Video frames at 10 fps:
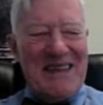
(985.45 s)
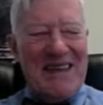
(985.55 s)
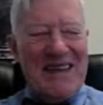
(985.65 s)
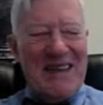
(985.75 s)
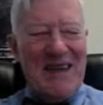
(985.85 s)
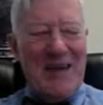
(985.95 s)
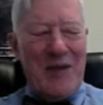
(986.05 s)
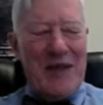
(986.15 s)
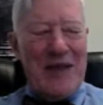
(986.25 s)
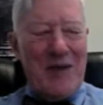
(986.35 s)
I think
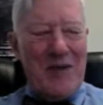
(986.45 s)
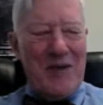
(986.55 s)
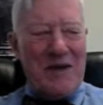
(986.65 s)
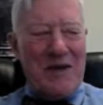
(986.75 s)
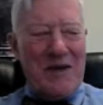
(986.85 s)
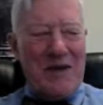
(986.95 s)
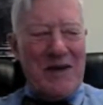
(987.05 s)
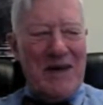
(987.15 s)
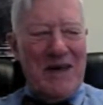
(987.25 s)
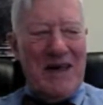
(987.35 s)
we dealt with
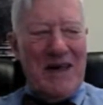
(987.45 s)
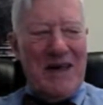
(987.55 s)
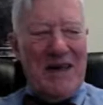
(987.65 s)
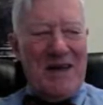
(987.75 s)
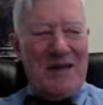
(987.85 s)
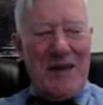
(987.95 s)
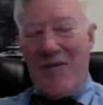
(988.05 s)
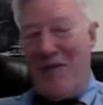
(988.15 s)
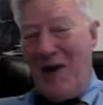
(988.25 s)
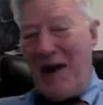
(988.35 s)
some
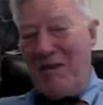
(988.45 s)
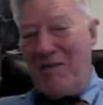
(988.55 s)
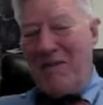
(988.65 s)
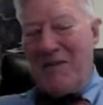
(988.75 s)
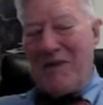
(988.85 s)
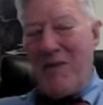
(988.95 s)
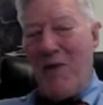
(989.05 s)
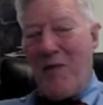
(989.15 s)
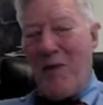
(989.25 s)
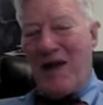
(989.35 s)
fairly
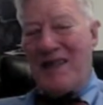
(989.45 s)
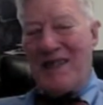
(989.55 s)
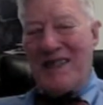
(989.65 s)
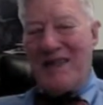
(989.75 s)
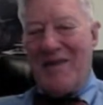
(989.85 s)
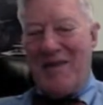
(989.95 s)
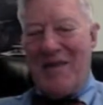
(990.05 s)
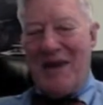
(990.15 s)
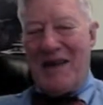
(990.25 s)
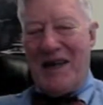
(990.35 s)
small projects that
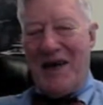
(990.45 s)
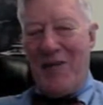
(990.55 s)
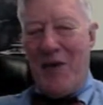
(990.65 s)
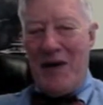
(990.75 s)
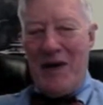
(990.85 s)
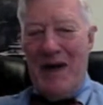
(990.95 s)
at a time when we